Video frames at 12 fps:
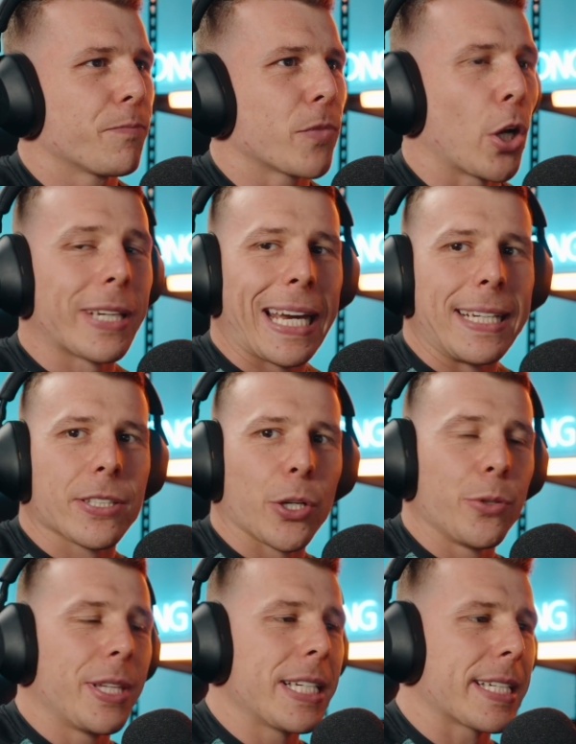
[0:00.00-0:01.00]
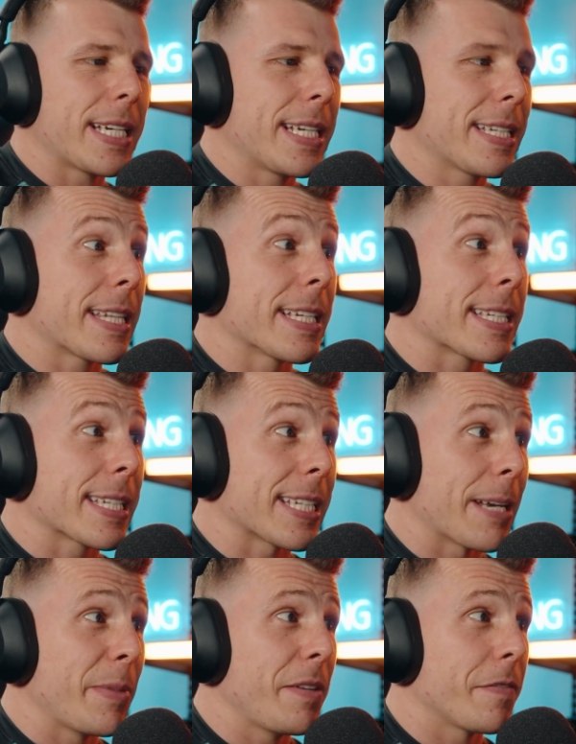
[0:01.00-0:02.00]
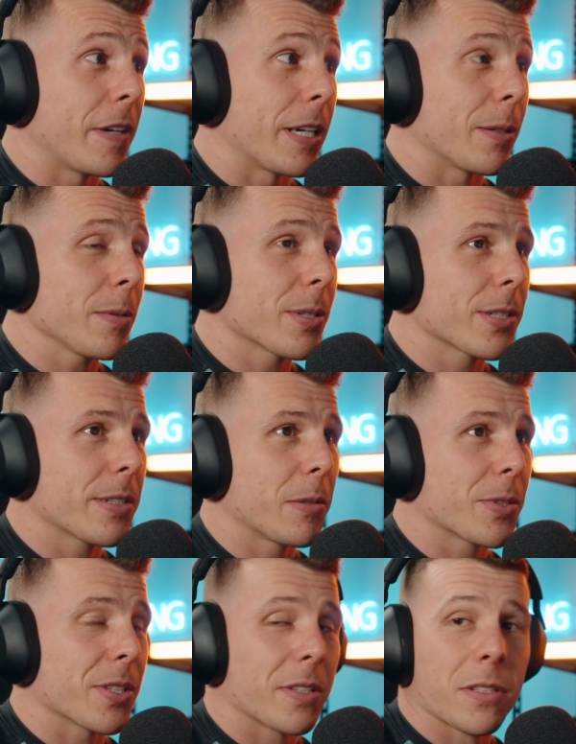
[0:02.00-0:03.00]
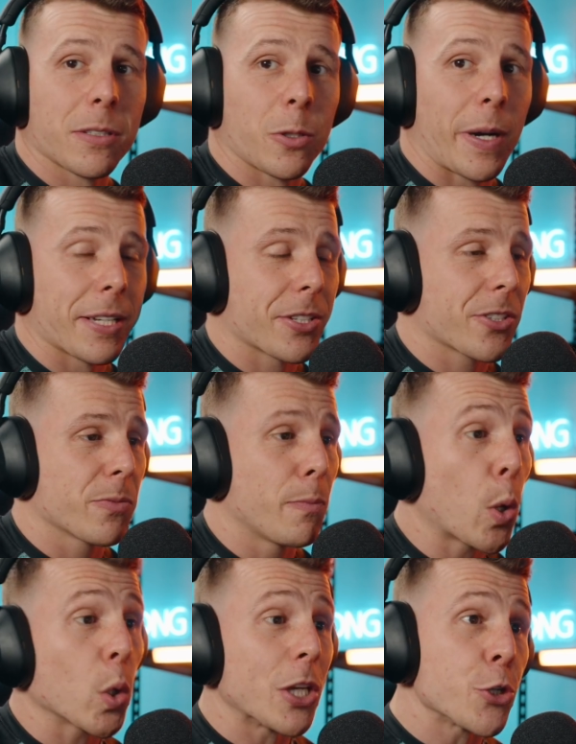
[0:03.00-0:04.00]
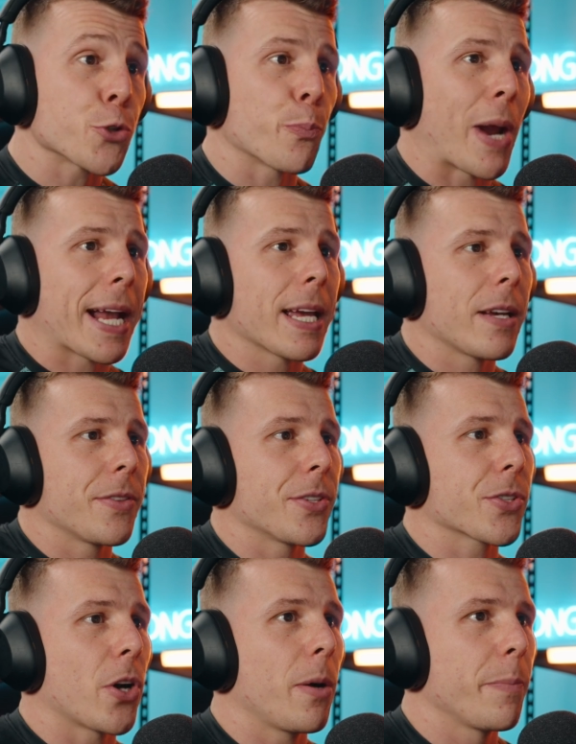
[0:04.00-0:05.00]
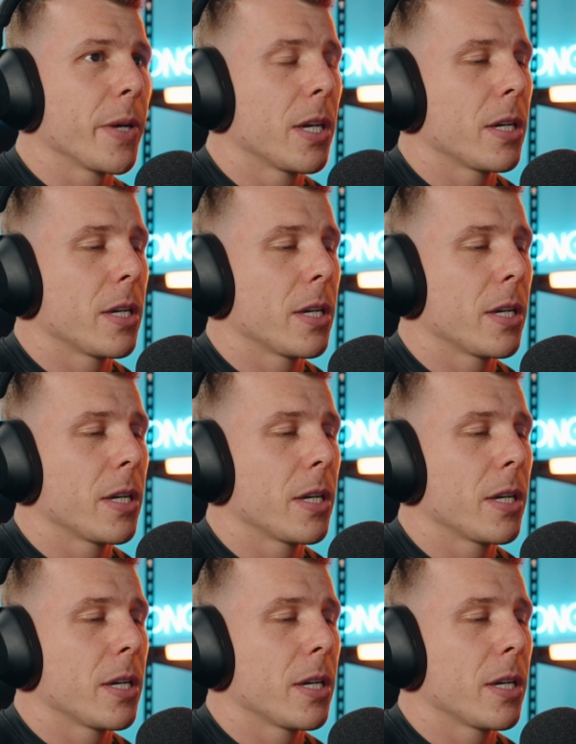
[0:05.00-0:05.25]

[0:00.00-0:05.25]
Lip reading: Okay, so this is the semi-finals. There was quite a smallish bracket on this comp.